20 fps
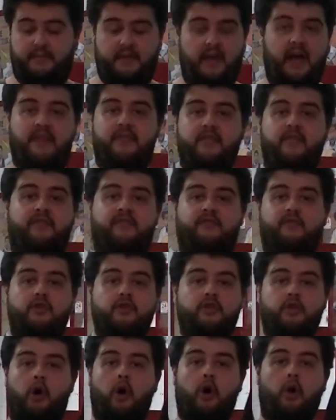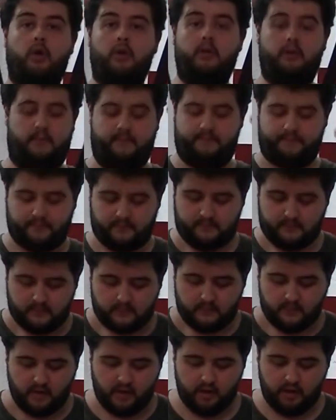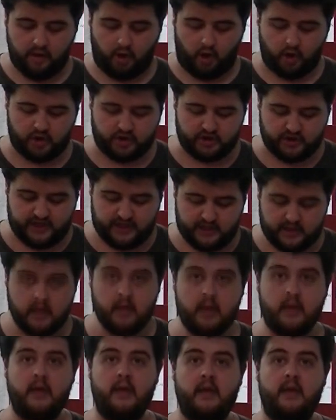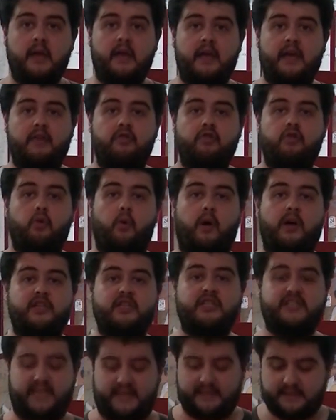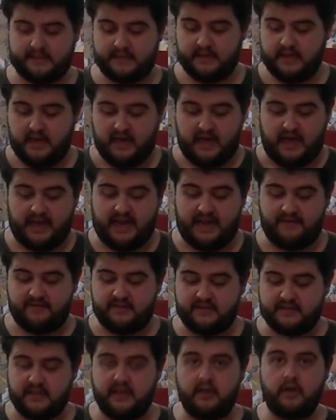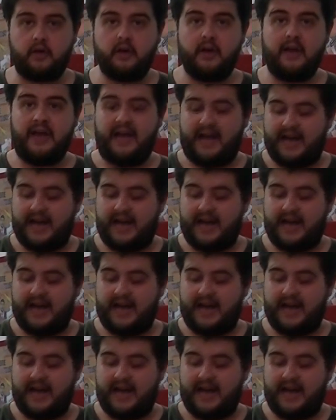and the first hole locks in and you are set. I have this here.